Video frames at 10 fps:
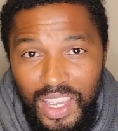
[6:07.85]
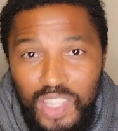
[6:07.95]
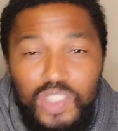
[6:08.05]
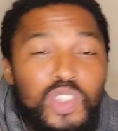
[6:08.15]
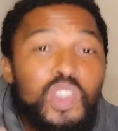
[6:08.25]

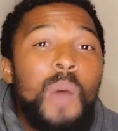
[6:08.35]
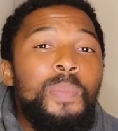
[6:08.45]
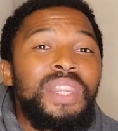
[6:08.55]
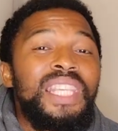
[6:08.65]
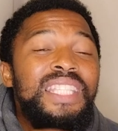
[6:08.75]

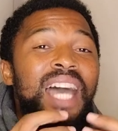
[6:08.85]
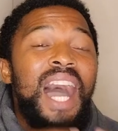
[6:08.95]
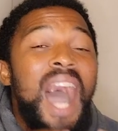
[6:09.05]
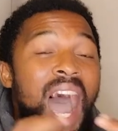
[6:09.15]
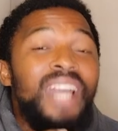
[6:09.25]
Stop with these
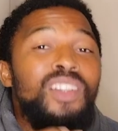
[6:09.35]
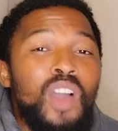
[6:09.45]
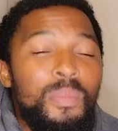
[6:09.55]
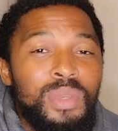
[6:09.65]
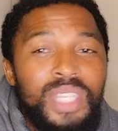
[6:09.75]

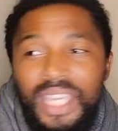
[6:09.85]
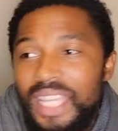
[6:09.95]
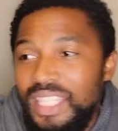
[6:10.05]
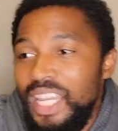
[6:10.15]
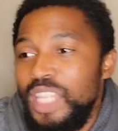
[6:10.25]

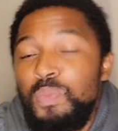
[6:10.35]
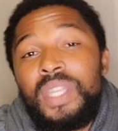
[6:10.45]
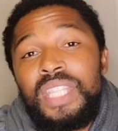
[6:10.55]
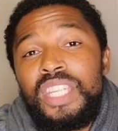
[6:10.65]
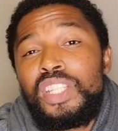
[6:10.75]
uncommunicated
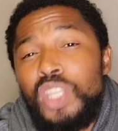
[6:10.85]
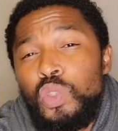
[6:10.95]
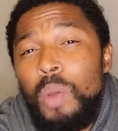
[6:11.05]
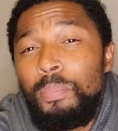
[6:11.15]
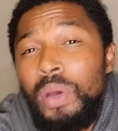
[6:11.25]
expectations
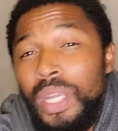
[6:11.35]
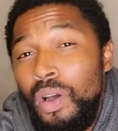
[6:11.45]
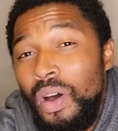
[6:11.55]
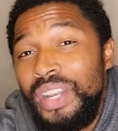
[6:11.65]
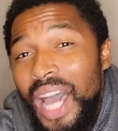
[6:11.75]
that you're
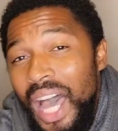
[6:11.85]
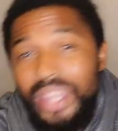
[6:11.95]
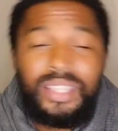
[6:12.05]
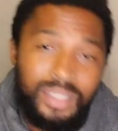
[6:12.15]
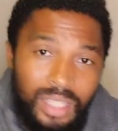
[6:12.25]
putting on
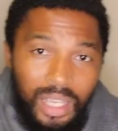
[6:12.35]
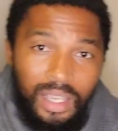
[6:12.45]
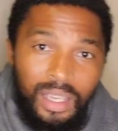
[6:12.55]
others.